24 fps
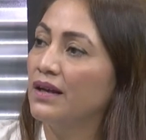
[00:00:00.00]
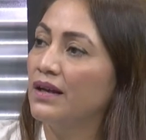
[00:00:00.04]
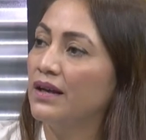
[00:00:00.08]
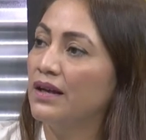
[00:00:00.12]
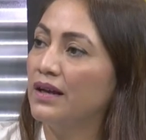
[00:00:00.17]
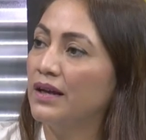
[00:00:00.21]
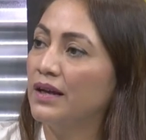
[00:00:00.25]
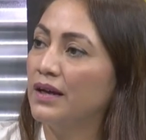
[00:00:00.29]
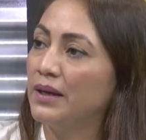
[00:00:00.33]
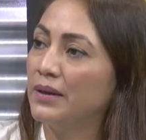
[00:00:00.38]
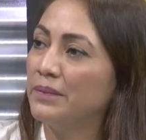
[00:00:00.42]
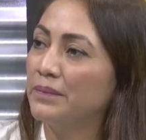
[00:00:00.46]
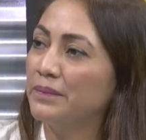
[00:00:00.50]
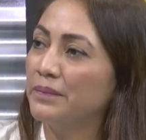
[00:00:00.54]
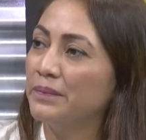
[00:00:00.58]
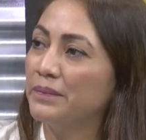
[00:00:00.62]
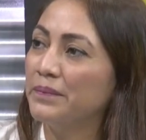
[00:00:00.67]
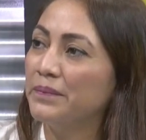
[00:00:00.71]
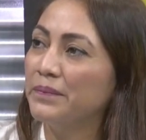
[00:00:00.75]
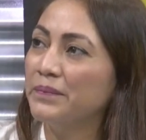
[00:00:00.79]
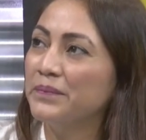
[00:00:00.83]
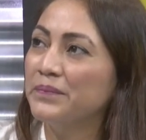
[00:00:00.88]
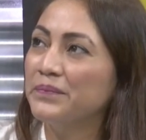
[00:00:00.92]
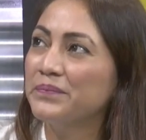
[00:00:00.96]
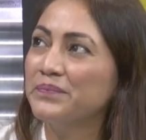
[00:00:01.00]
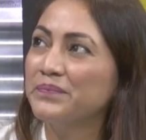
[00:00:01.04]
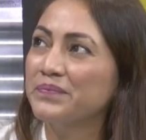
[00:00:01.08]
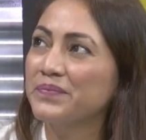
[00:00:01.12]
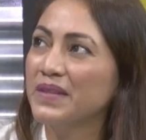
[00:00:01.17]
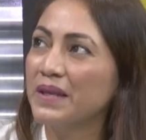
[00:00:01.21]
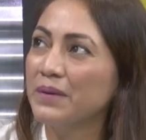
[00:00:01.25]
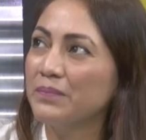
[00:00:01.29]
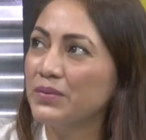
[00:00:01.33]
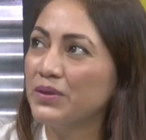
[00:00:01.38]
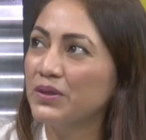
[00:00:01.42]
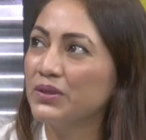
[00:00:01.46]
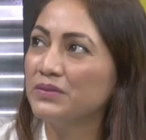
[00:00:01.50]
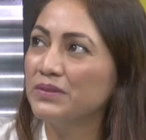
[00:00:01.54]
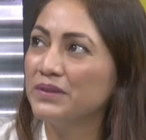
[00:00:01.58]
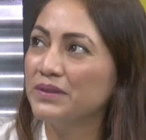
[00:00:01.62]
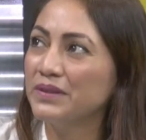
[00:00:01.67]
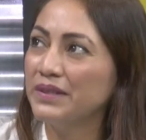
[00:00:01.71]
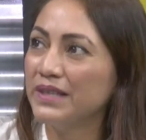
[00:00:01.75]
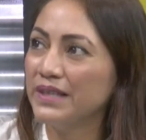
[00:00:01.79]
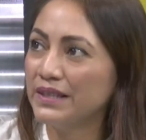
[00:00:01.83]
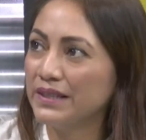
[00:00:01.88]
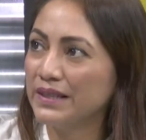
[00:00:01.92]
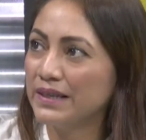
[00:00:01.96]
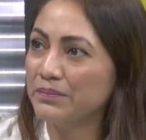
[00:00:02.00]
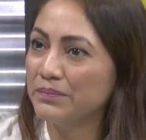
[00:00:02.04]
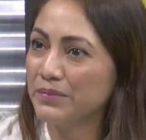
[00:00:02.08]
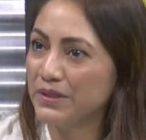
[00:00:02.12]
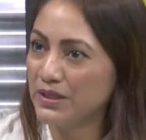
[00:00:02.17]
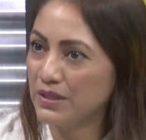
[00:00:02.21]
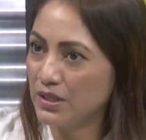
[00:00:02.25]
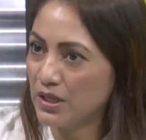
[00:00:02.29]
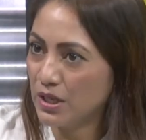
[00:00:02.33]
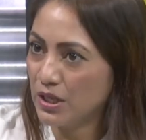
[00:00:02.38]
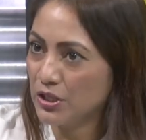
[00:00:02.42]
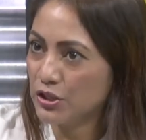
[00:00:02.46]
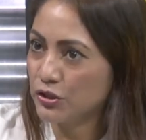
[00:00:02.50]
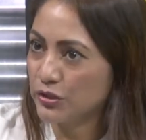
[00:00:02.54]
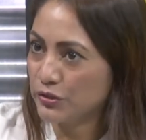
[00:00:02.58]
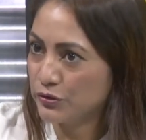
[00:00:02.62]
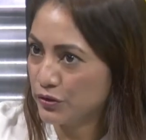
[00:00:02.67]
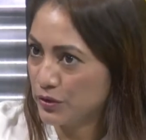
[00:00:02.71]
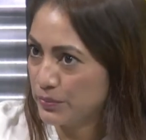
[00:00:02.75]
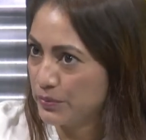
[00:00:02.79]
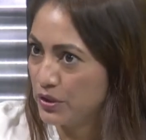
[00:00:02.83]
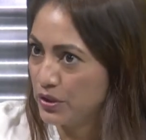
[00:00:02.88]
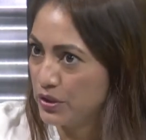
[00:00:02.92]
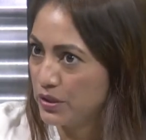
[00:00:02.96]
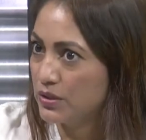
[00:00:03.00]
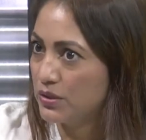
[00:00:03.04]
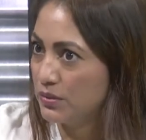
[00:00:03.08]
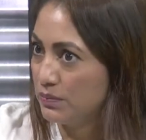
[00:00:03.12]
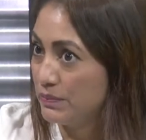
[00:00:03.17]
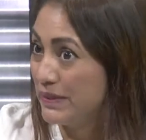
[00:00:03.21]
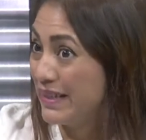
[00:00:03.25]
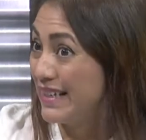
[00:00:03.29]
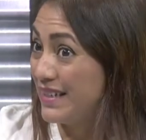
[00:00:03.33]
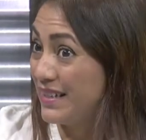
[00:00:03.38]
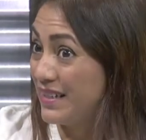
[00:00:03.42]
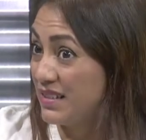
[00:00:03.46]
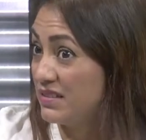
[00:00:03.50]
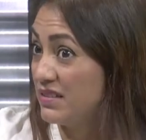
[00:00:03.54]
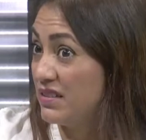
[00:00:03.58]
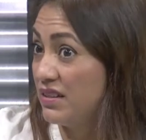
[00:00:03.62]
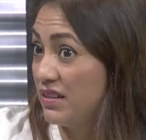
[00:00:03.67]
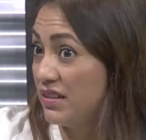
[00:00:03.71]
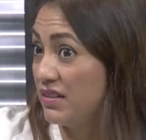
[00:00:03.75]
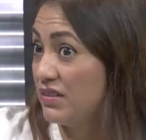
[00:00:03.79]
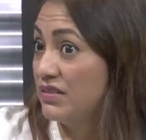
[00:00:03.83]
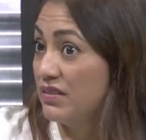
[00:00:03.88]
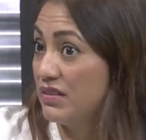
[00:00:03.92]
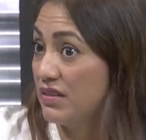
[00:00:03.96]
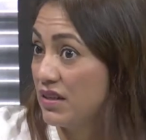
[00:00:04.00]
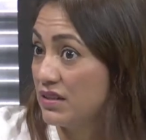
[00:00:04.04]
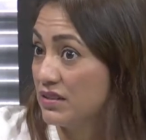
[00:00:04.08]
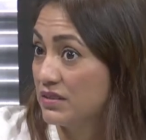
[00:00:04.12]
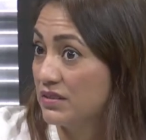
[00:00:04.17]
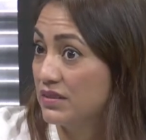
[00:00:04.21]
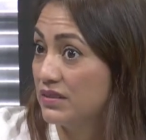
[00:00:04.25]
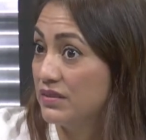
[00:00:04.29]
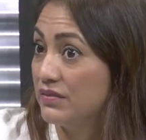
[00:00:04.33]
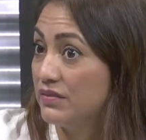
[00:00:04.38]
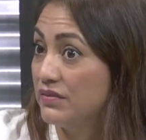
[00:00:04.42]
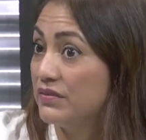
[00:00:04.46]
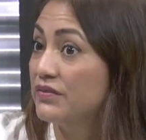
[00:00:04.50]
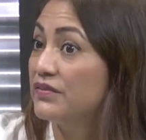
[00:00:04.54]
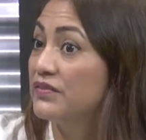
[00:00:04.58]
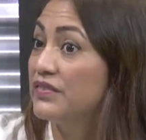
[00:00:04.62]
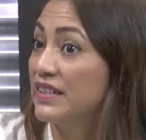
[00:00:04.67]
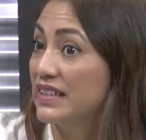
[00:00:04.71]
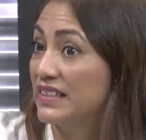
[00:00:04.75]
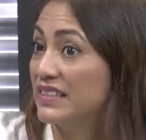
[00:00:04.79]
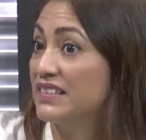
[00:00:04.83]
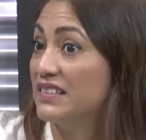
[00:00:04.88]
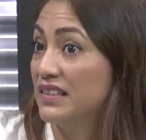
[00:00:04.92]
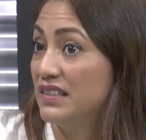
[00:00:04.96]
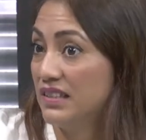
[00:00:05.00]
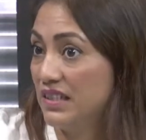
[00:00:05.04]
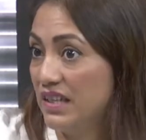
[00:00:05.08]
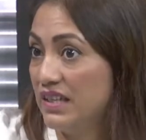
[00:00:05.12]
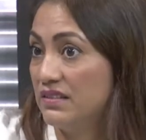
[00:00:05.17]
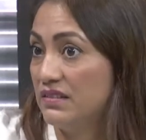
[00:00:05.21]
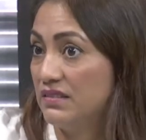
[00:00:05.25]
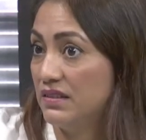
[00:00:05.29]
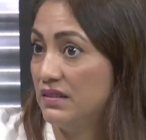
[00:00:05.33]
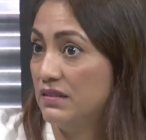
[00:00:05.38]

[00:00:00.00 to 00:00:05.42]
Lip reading: But it can be largely attributed because they are not vaccinated.